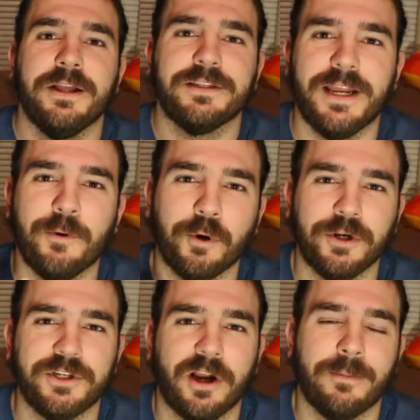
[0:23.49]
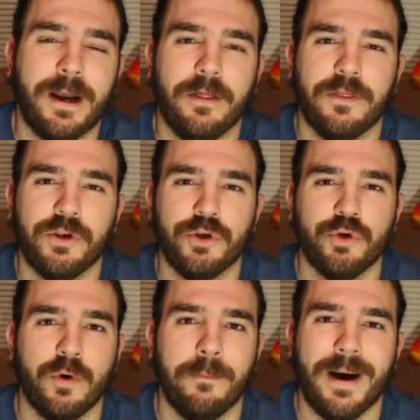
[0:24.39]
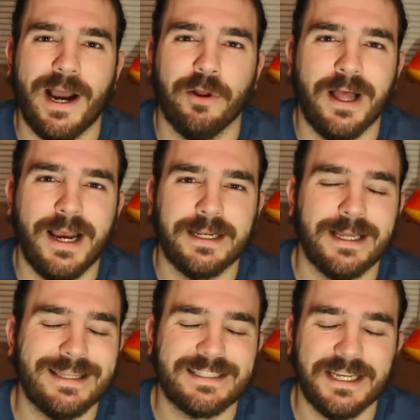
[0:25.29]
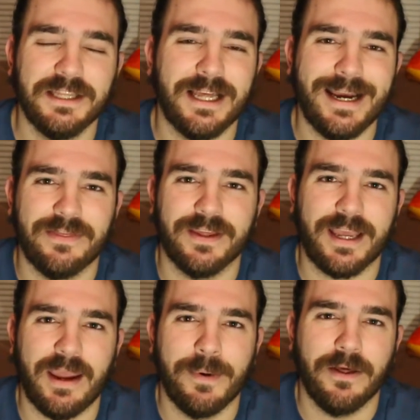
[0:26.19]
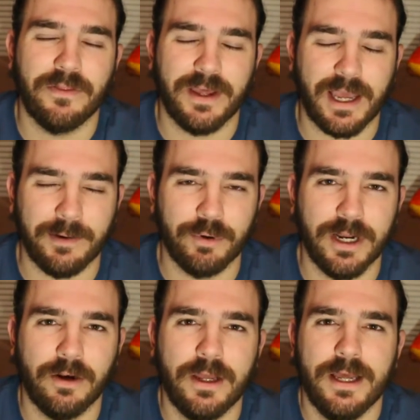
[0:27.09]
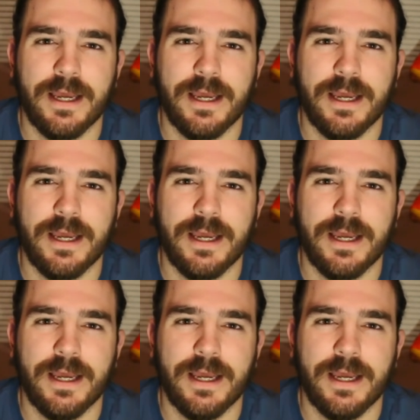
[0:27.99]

today we're going to talk about the new BioLite sunlight that came out, that they kind of put out.